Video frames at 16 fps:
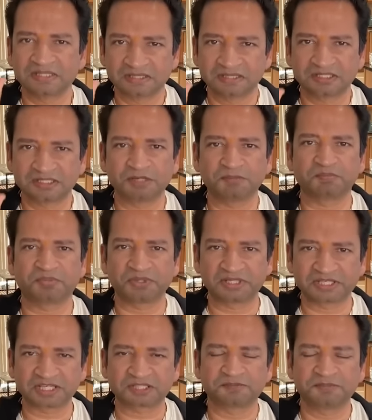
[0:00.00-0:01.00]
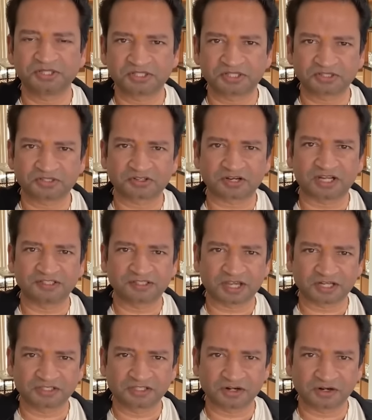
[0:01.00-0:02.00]
Simple suspicious
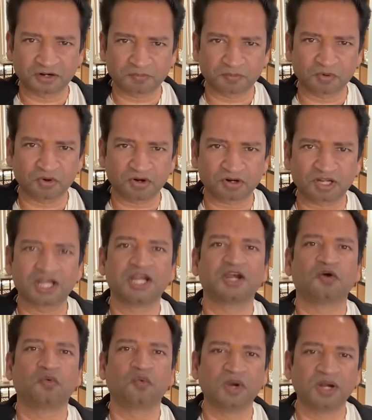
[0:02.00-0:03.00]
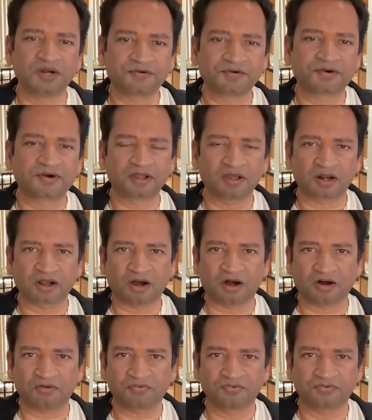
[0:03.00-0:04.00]
transaction report will trigger
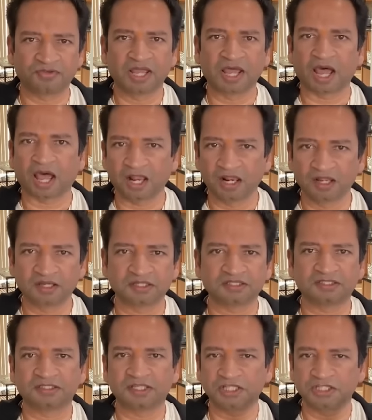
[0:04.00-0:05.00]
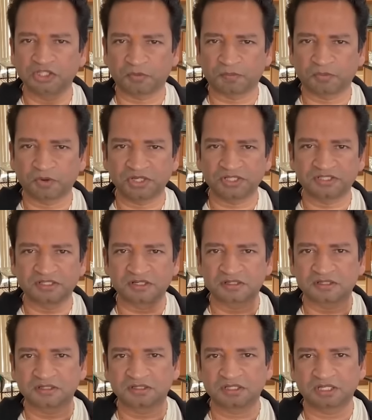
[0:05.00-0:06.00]
off alerts in your police
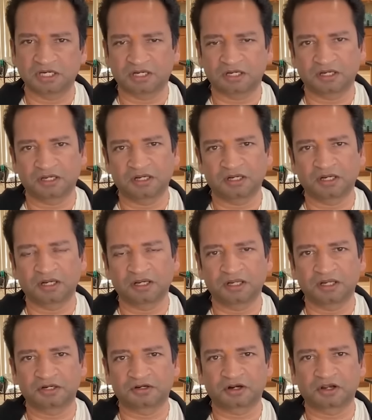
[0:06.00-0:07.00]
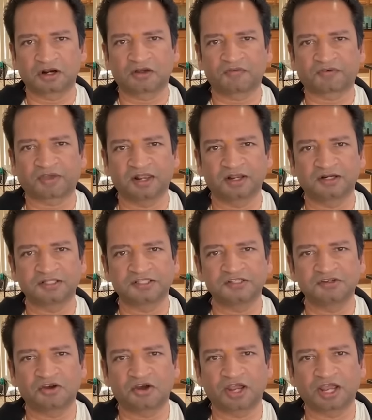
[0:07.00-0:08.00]
station. It'll trigger off alerts
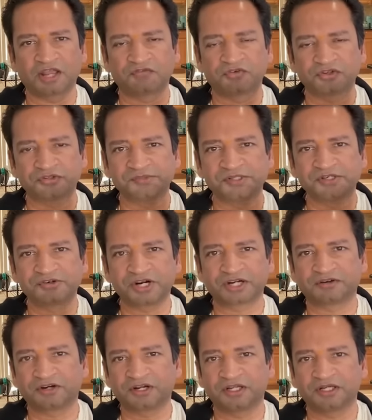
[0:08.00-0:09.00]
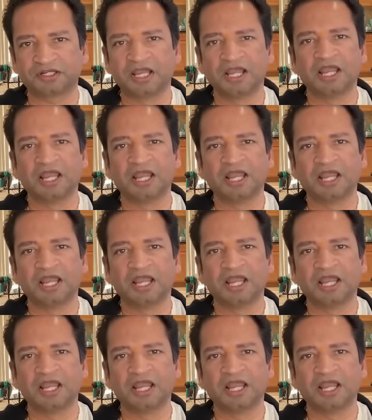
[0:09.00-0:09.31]
in your enforcement directorate,